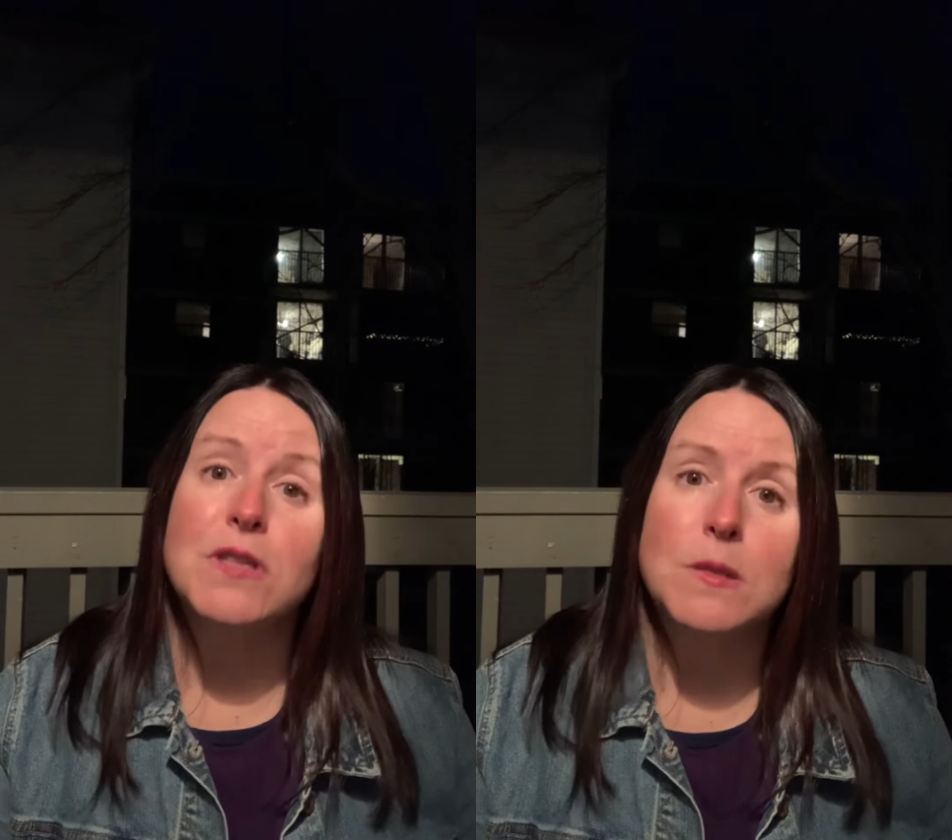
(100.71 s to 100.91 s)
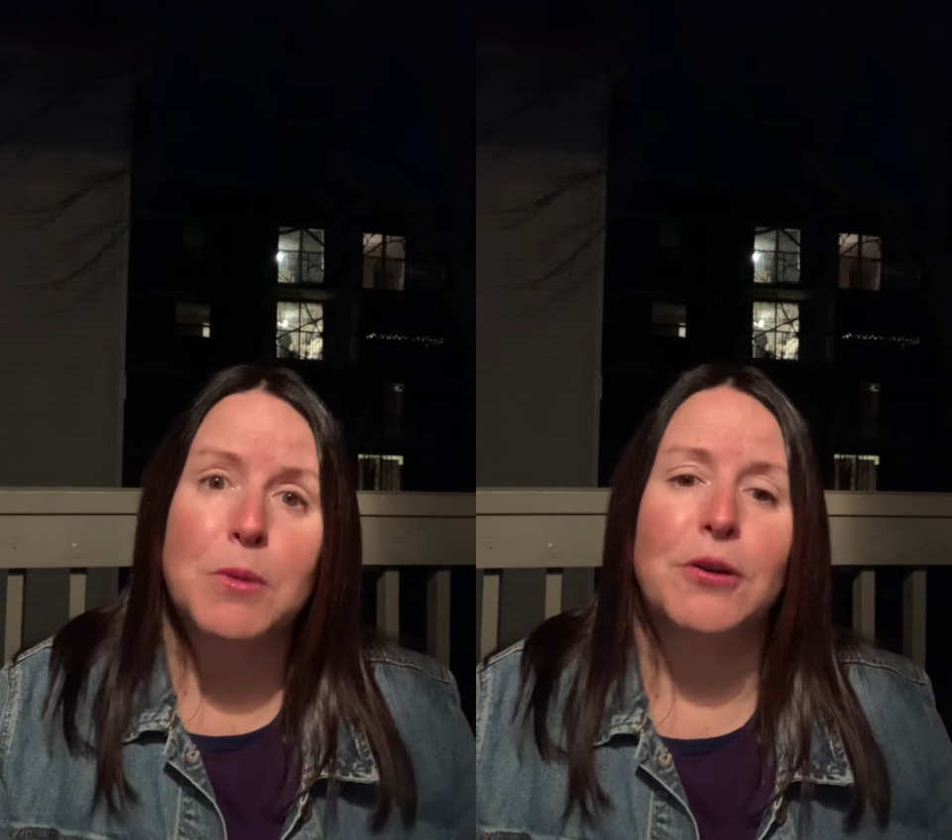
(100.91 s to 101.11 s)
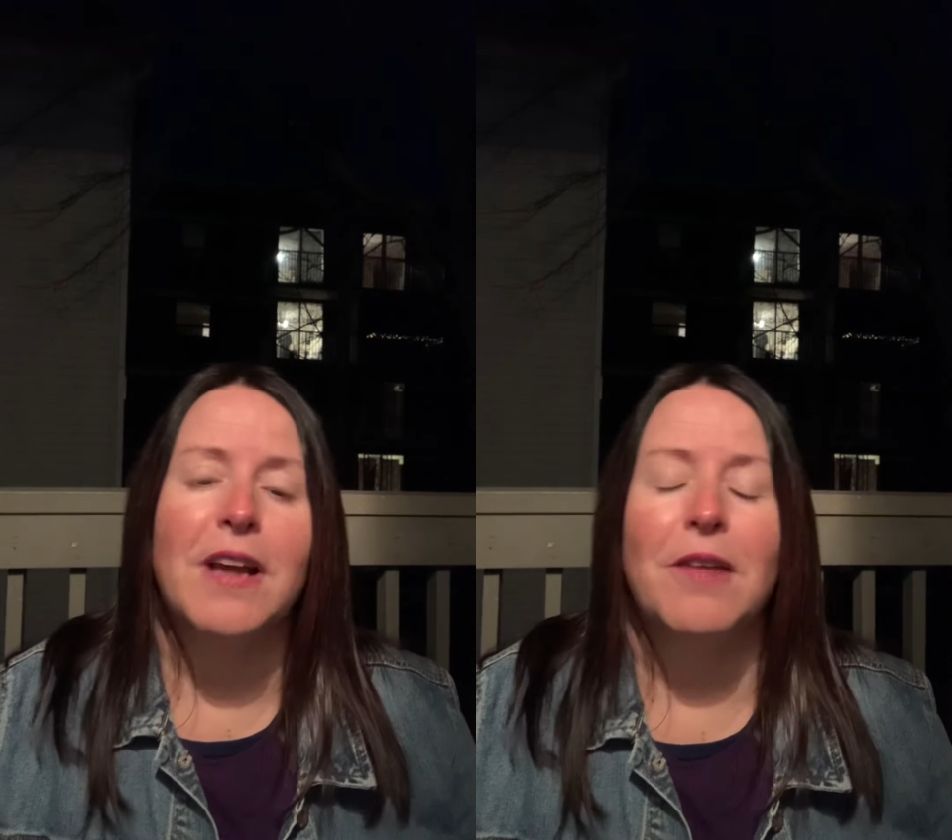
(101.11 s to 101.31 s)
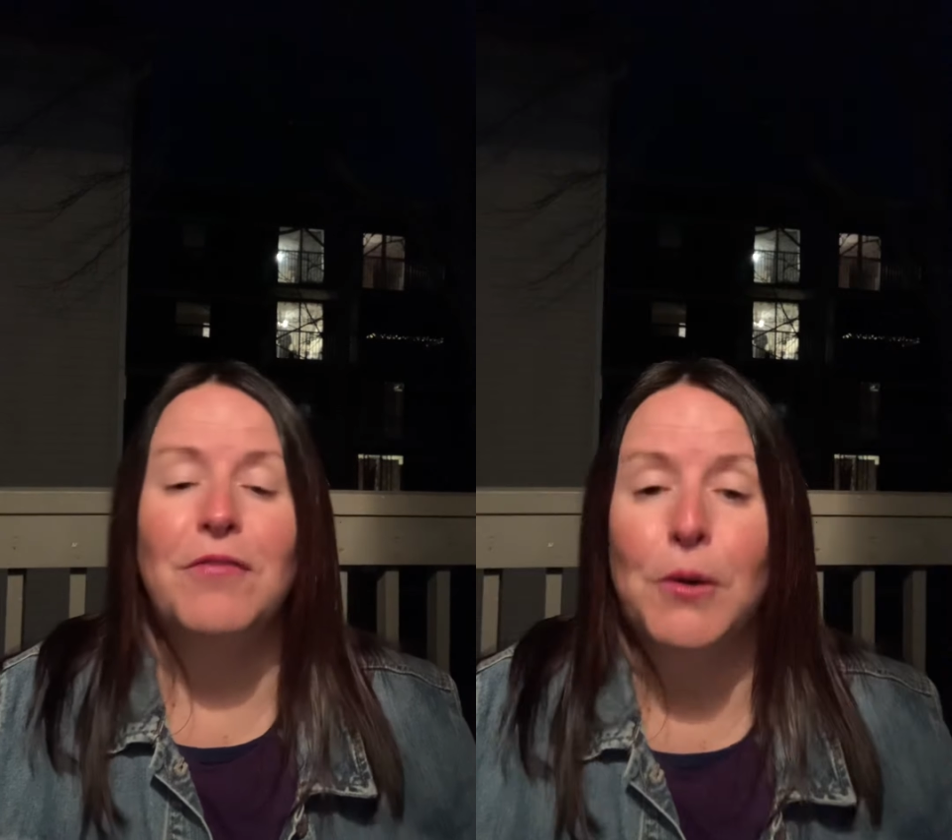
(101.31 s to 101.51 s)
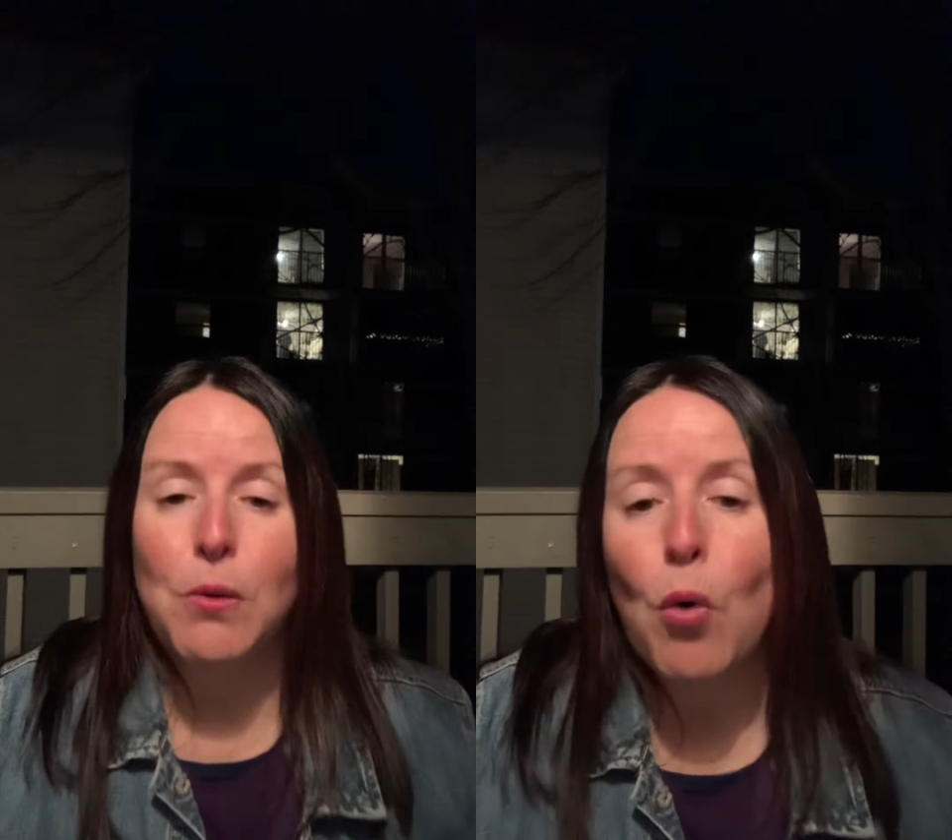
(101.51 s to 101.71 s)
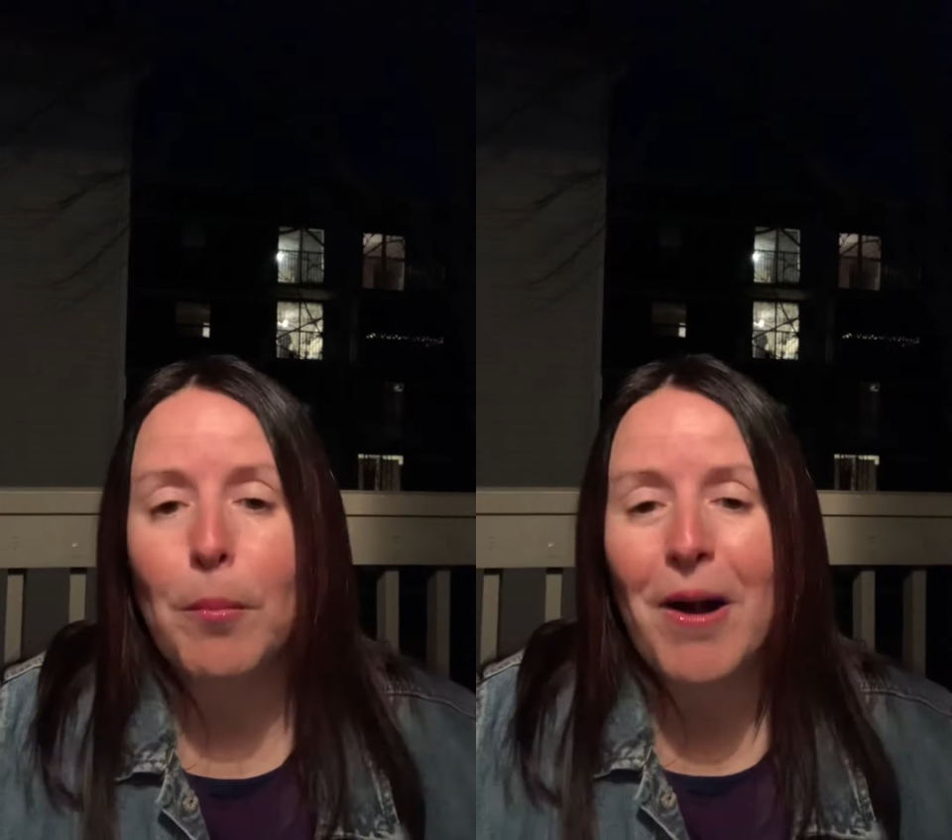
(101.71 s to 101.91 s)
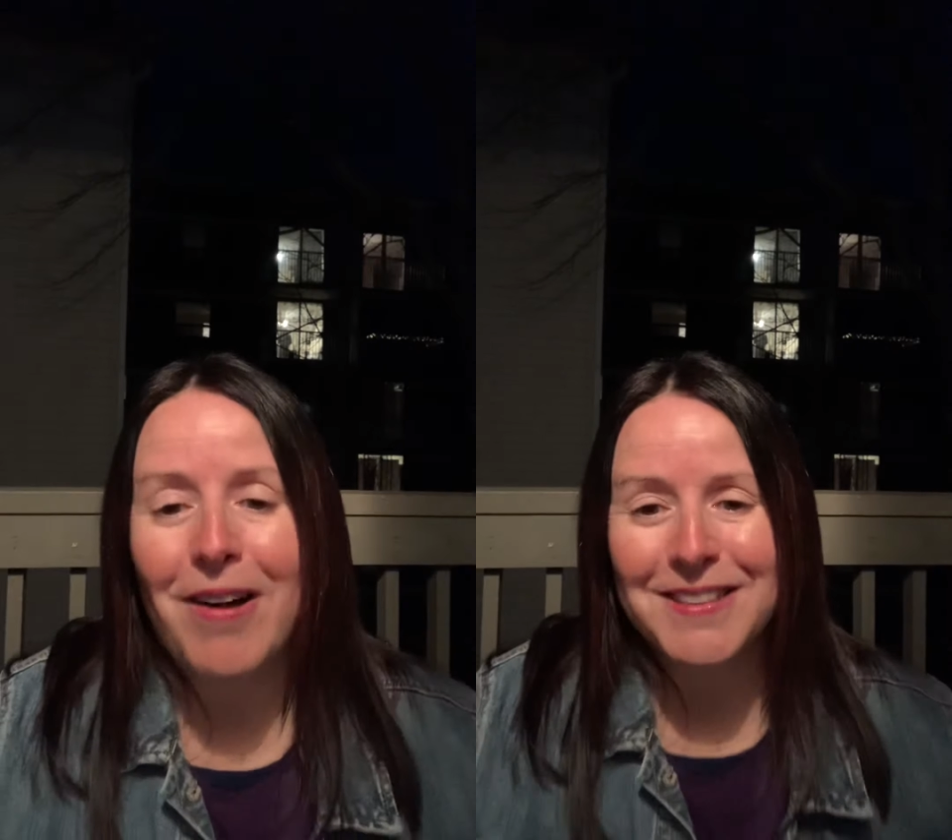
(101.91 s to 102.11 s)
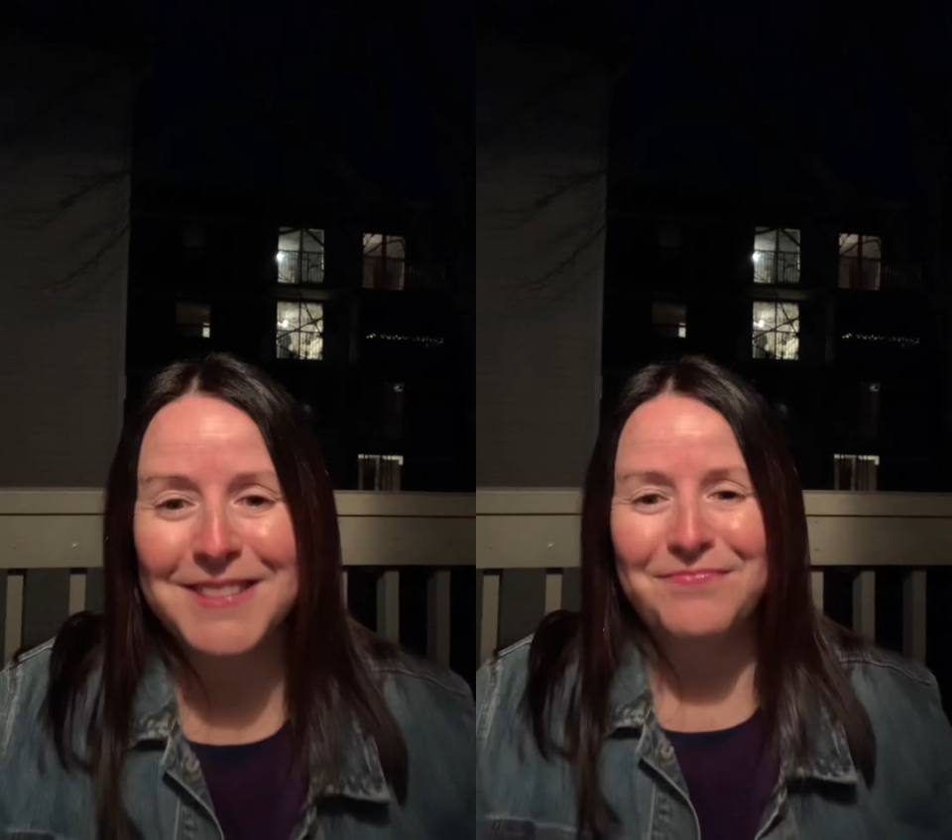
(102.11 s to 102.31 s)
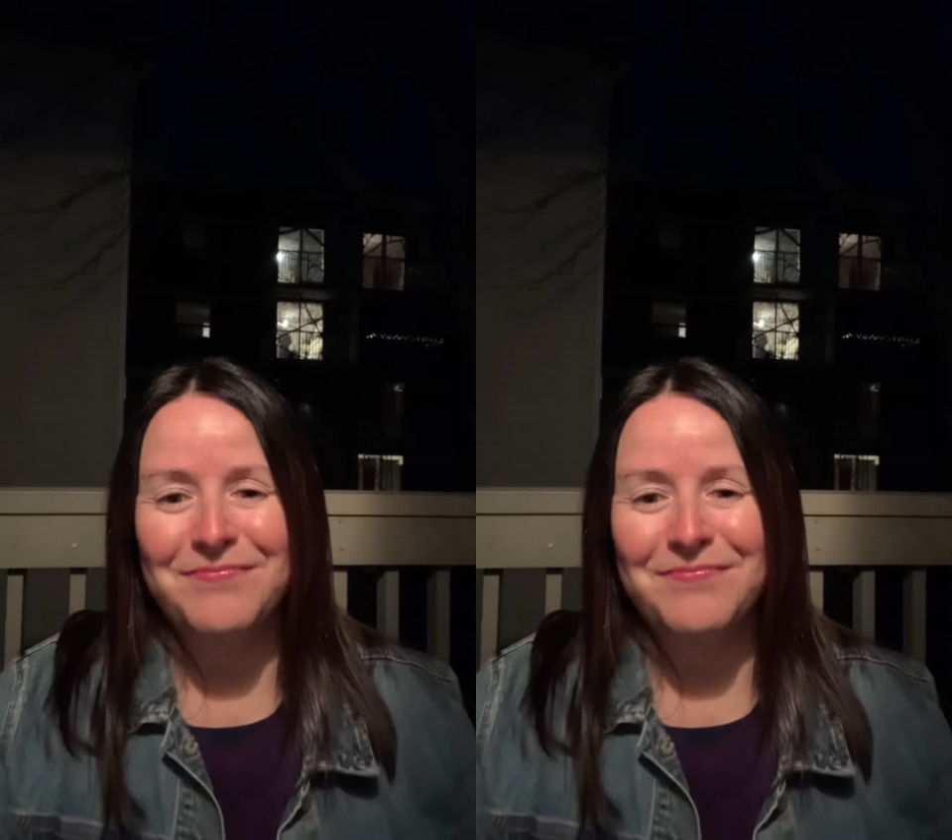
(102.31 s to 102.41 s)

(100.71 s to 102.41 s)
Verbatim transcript: spirit and very warm heart